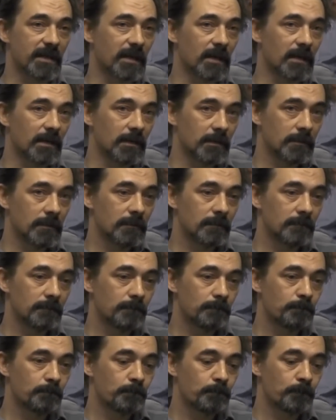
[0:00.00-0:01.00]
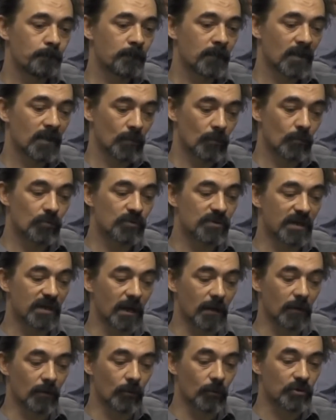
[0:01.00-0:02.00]
But definitely
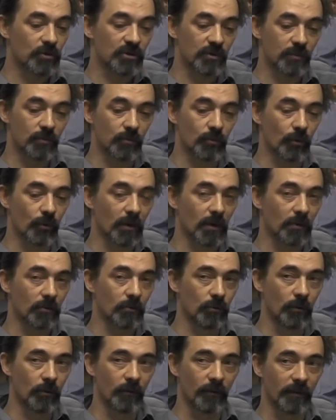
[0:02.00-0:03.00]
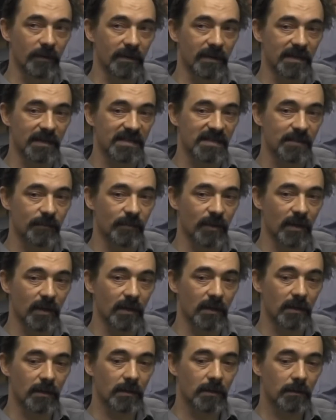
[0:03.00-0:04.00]
wasn't a waste of time. I have
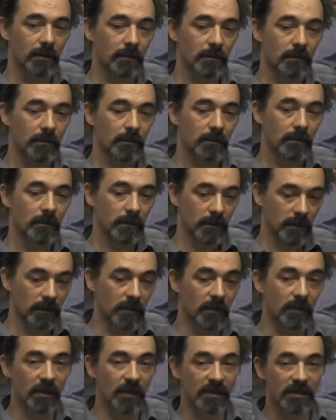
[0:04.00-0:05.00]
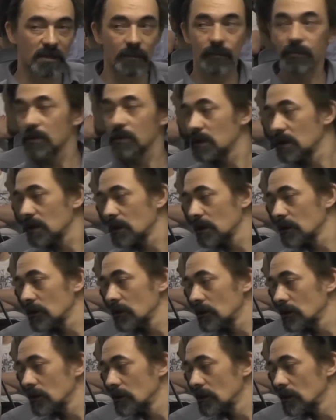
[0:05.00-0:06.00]
learned a lot
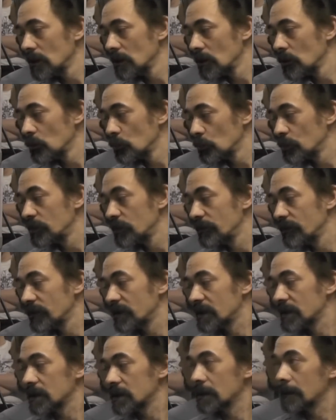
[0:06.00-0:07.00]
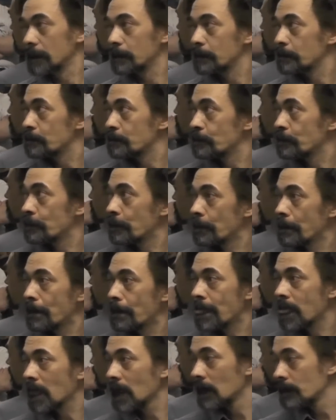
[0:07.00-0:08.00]
of very interesting
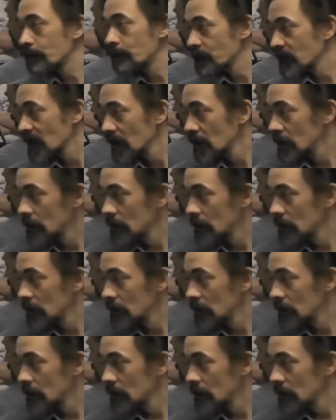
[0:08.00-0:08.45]
things, and it